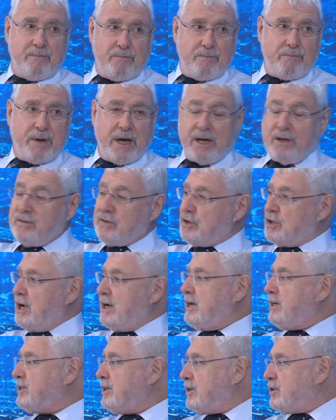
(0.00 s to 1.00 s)
biggest
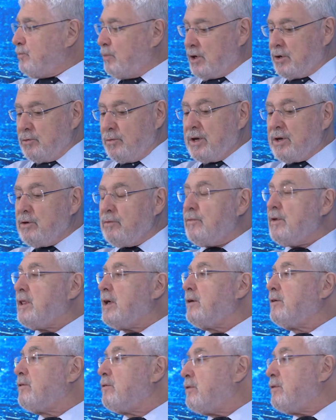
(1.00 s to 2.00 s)
challenge is what do we do with
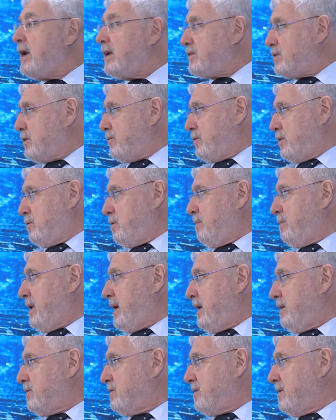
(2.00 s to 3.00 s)
the rest of our
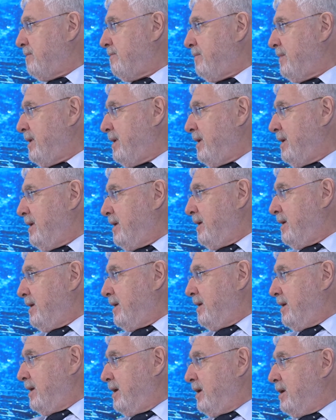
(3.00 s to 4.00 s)
plants?
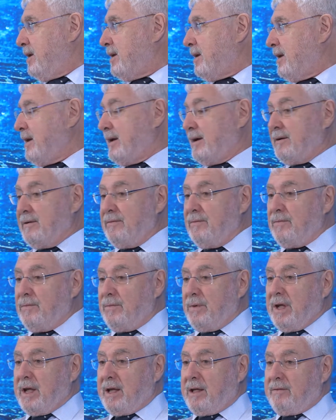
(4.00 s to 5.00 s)
And
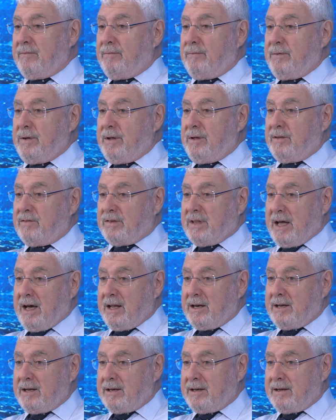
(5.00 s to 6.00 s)
we
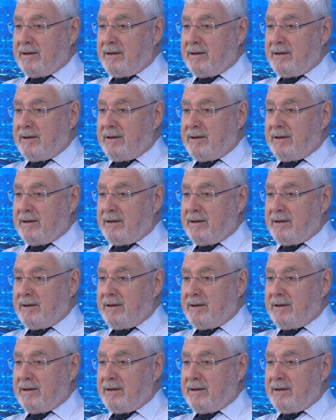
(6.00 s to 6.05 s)
started